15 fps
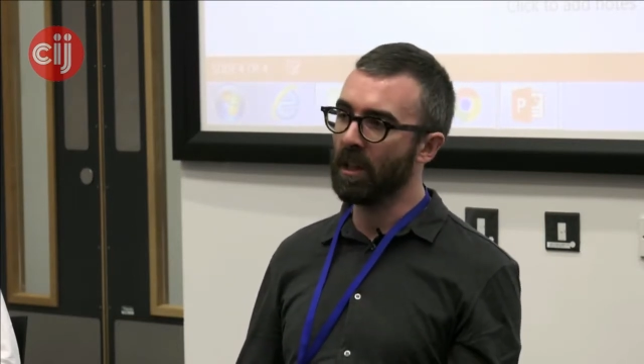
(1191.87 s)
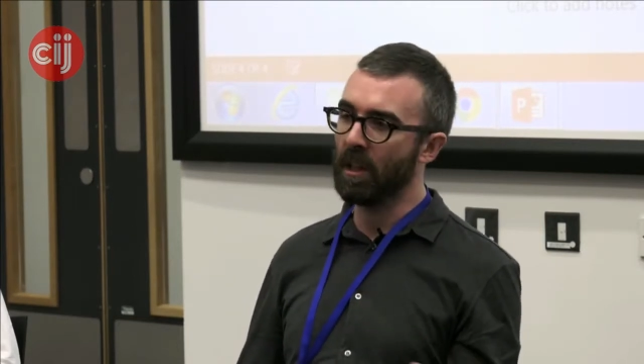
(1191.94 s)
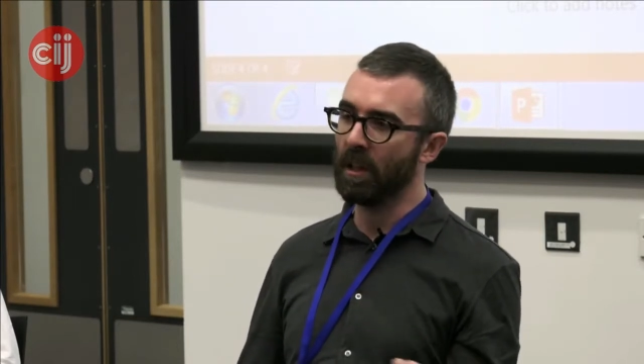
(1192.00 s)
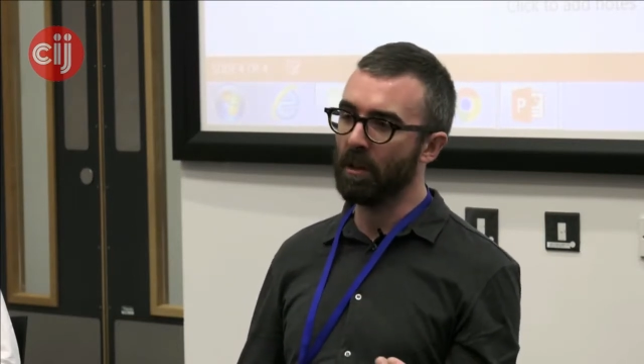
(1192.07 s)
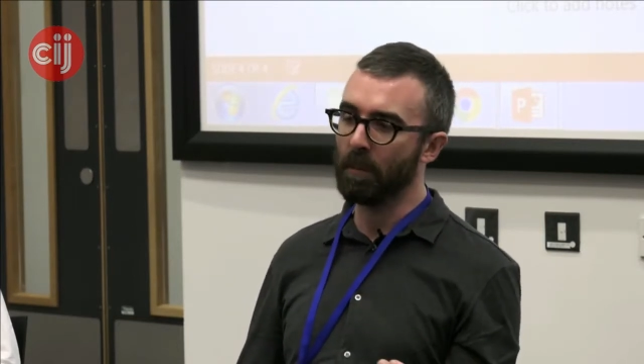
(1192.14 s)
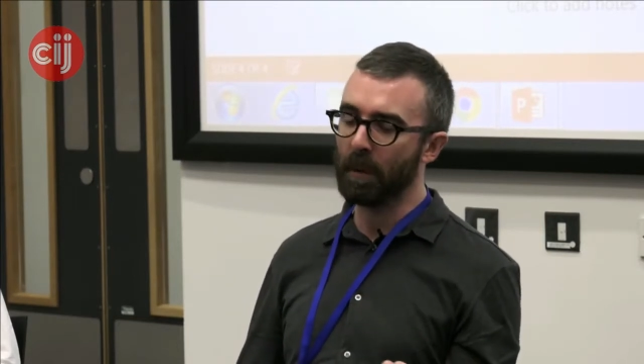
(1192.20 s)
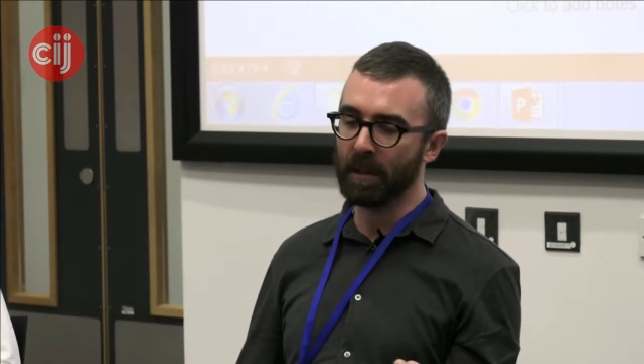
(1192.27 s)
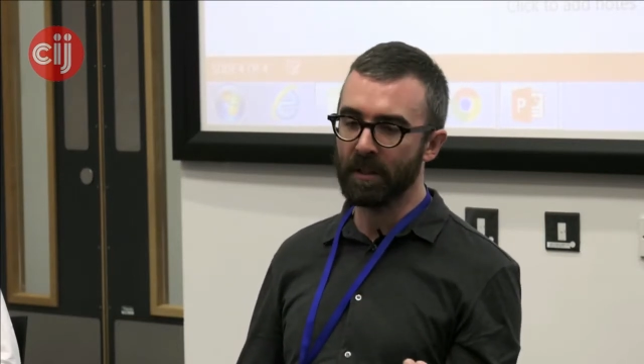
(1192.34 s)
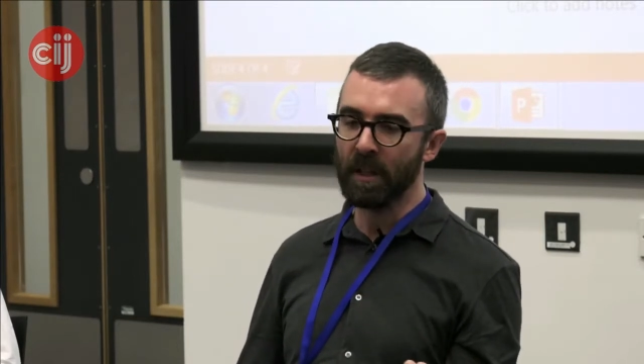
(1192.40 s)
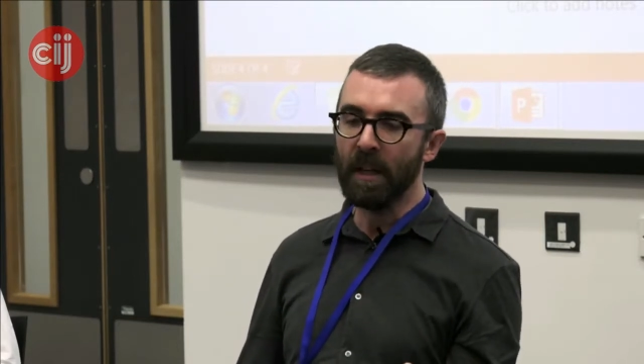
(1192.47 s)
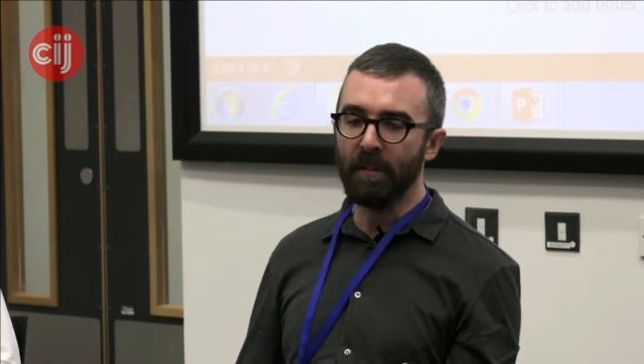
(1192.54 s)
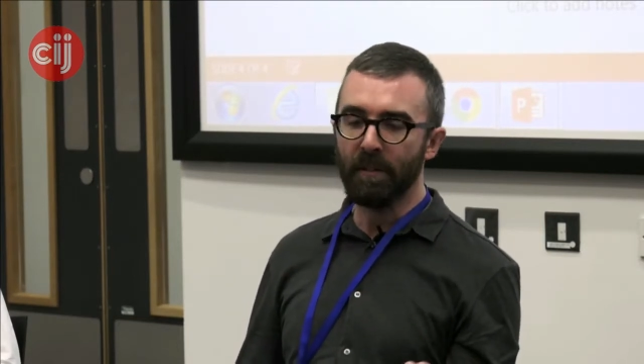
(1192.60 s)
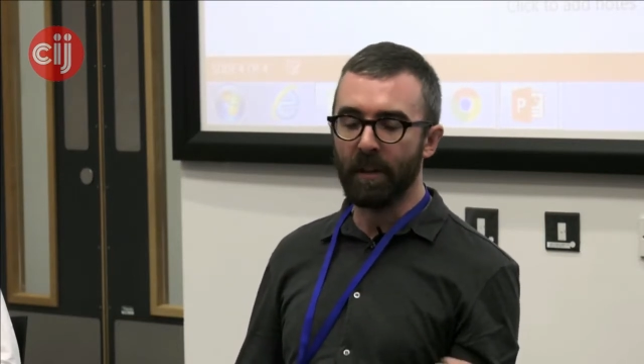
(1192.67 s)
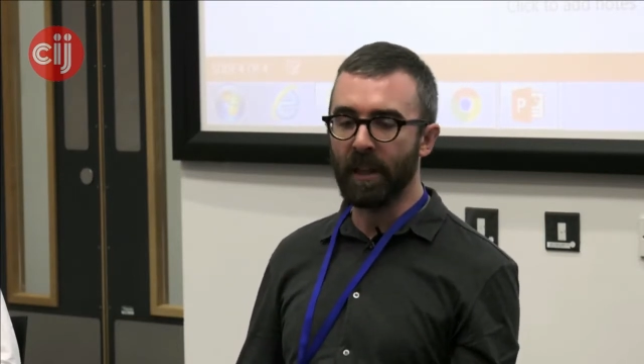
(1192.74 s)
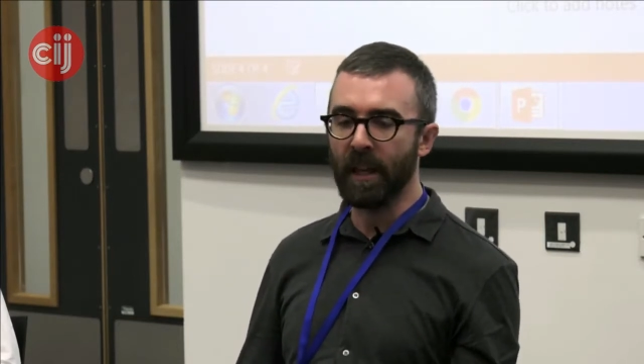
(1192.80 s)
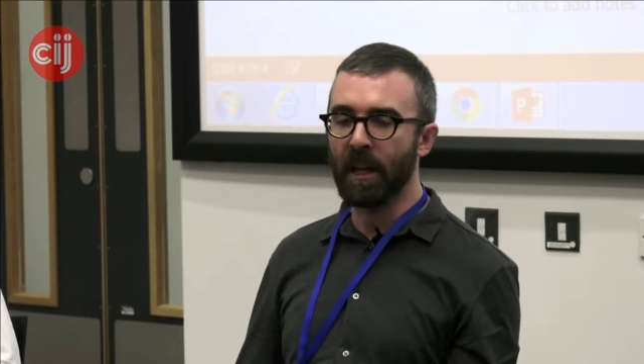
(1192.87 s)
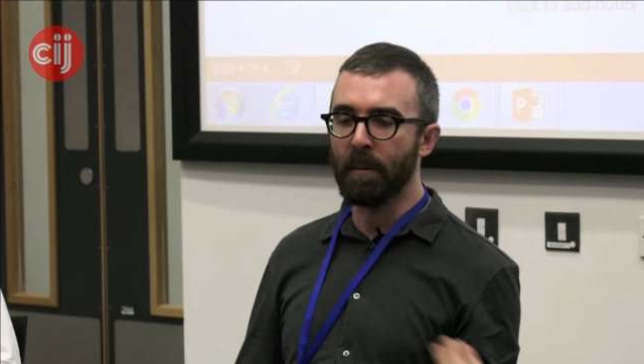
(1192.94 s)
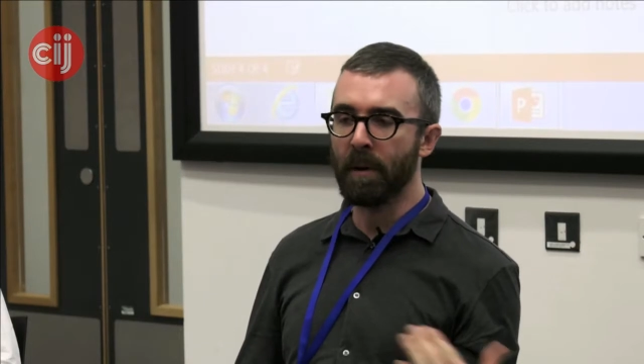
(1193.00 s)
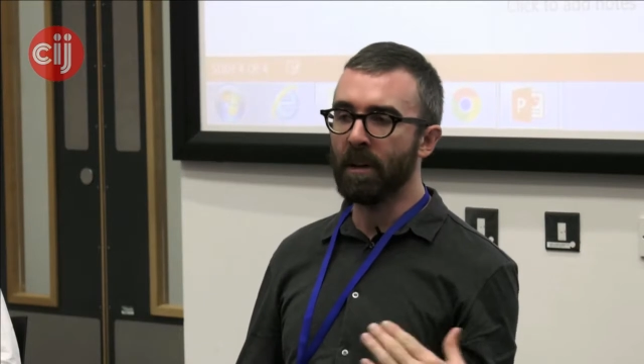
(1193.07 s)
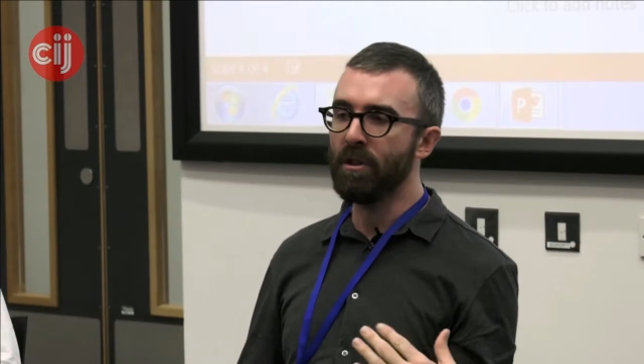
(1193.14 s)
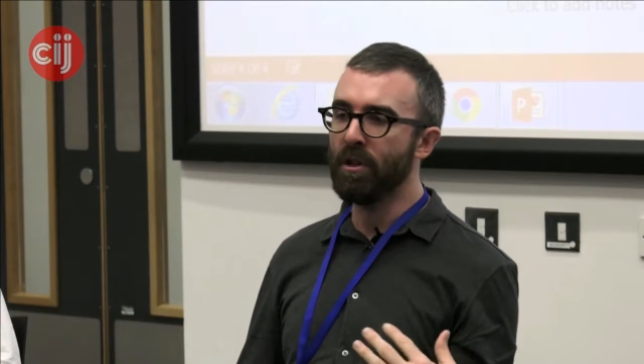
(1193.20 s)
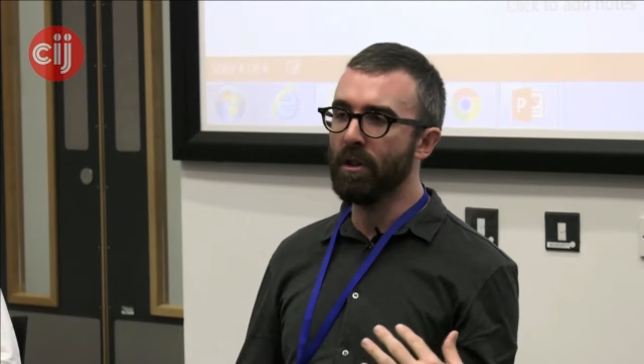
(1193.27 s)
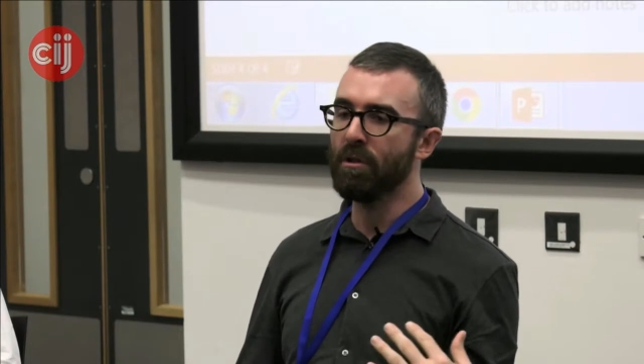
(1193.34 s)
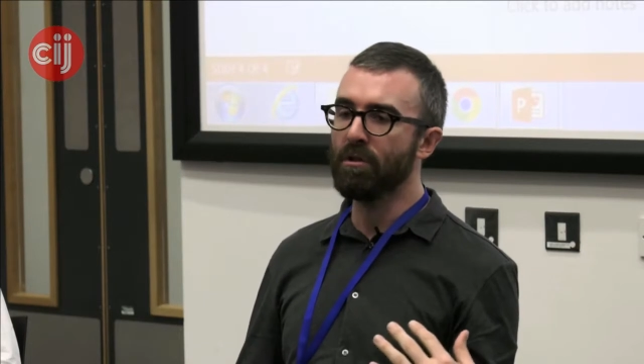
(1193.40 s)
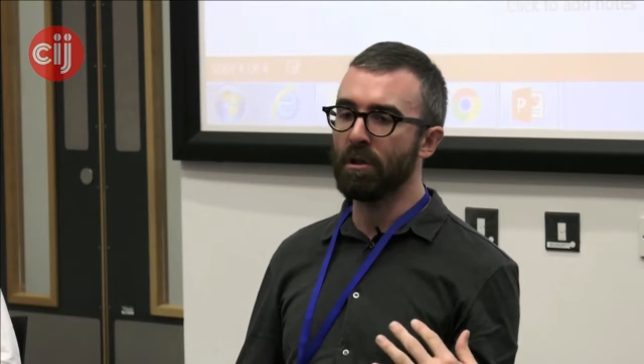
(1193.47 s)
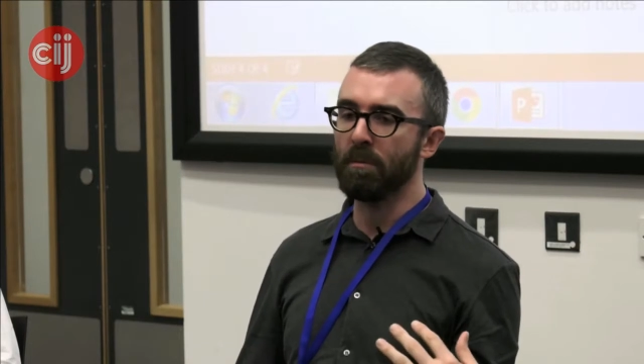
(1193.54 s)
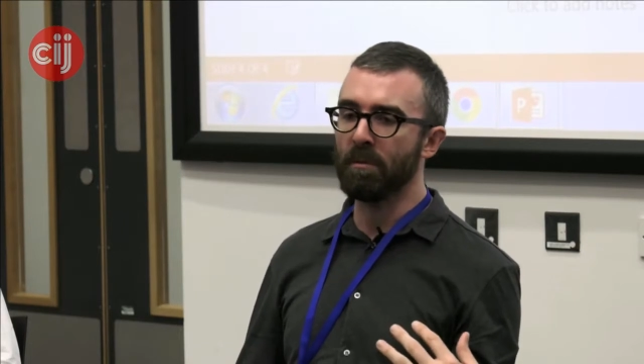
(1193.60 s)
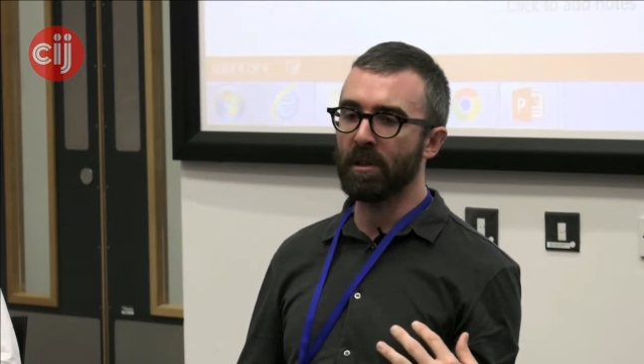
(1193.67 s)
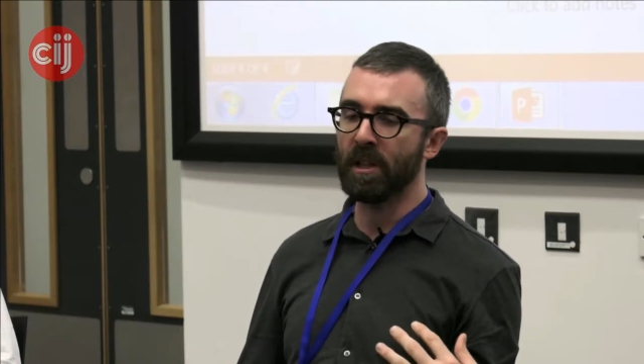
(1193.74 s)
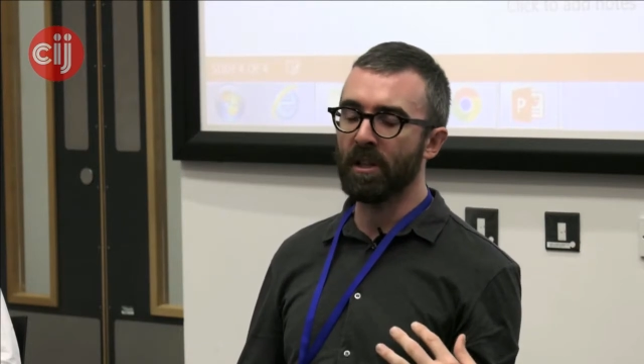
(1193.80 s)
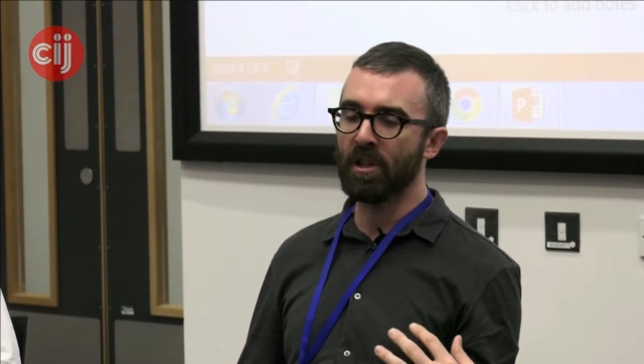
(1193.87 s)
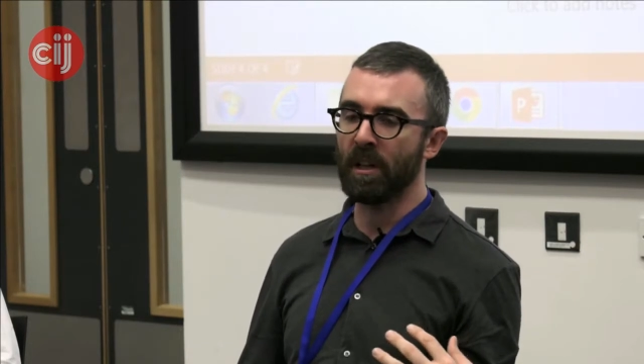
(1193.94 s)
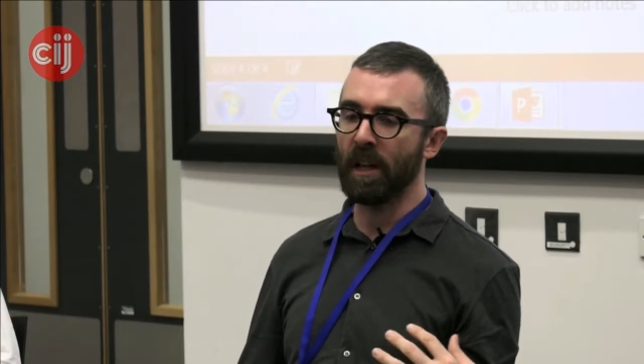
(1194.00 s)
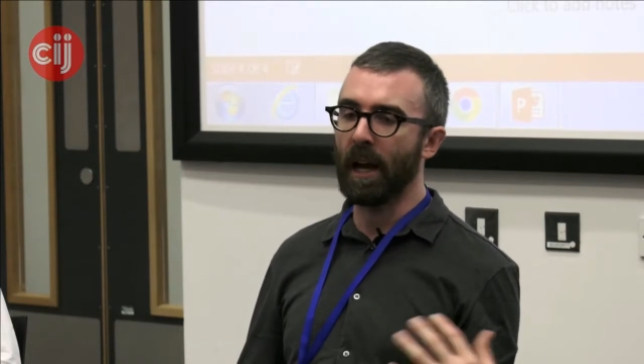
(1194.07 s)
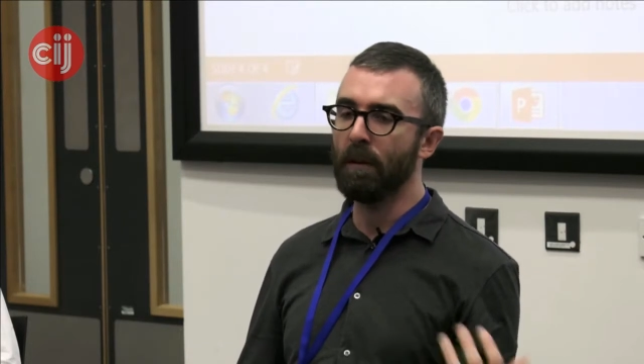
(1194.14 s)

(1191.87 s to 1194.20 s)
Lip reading: you know, because if you think about a newsroom traditionally,